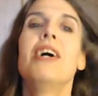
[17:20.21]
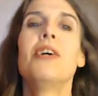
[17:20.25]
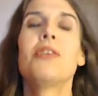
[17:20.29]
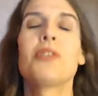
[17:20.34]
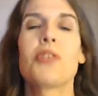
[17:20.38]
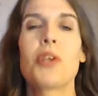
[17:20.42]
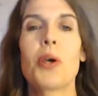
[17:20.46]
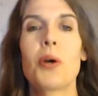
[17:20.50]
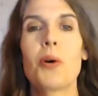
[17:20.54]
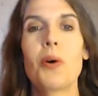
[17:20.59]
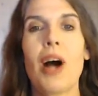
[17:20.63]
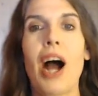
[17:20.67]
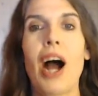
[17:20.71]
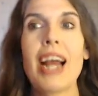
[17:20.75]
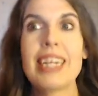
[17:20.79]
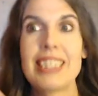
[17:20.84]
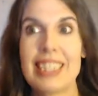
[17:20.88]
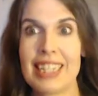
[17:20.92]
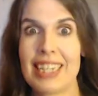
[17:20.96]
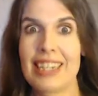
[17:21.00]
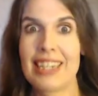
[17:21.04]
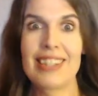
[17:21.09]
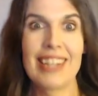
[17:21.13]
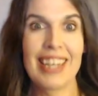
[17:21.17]
So
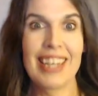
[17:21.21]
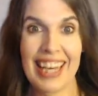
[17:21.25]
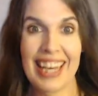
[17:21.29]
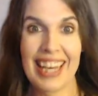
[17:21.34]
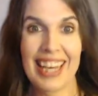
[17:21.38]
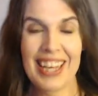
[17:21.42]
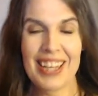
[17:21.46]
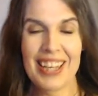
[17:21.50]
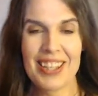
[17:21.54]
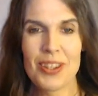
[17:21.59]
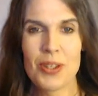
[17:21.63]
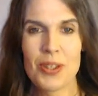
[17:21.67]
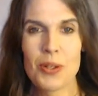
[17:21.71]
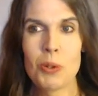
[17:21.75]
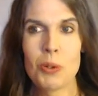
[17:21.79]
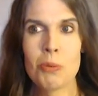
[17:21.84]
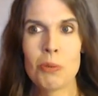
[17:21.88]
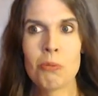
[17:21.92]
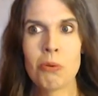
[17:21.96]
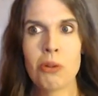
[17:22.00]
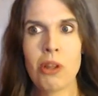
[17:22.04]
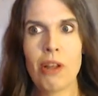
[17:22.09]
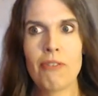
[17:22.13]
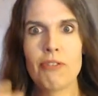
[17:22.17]
ideally
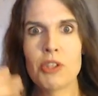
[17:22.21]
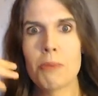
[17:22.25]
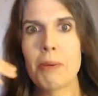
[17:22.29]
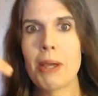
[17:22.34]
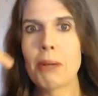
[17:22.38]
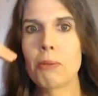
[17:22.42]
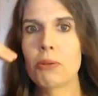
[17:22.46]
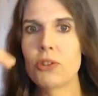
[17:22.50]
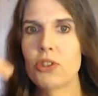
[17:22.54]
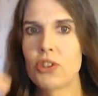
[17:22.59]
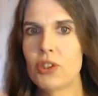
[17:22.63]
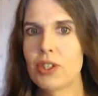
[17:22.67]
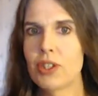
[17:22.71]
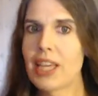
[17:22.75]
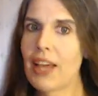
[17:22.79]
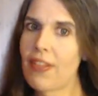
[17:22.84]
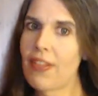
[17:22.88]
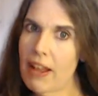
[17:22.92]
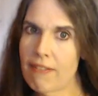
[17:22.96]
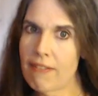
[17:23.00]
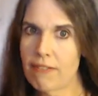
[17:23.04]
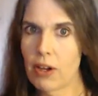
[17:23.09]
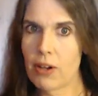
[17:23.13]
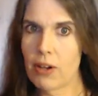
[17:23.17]
you'd love to be able to get
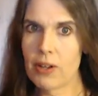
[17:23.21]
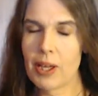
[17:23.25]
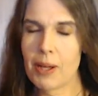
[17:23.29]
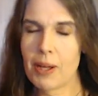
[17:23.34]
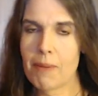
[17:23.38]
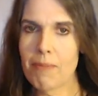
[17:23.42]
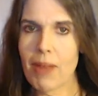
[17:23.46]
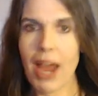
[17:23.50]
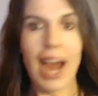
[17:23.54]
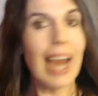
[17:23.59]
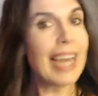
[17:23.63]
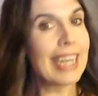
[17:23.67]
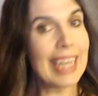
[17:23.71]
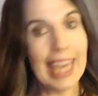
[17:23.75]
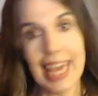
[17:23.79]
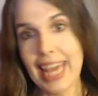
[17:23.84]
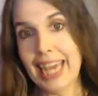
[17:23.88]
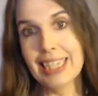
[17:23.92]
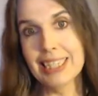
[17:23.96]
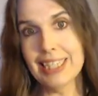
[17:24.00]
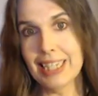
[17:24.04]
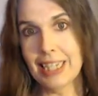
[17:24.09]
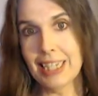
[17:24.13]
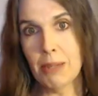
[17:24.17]
that volume. I
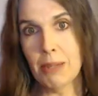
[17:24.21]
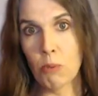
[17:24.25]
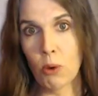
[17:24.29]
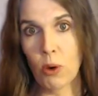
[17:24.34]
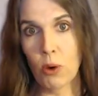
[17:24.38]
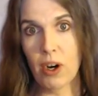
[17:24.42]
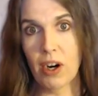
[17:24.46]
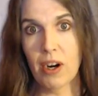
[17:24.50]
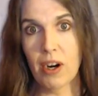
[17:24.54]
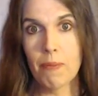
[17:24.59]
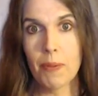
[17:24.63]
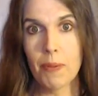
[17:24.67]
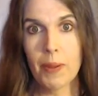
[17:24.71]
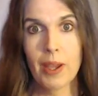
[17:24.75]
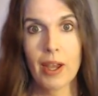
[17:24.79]
can't anymore.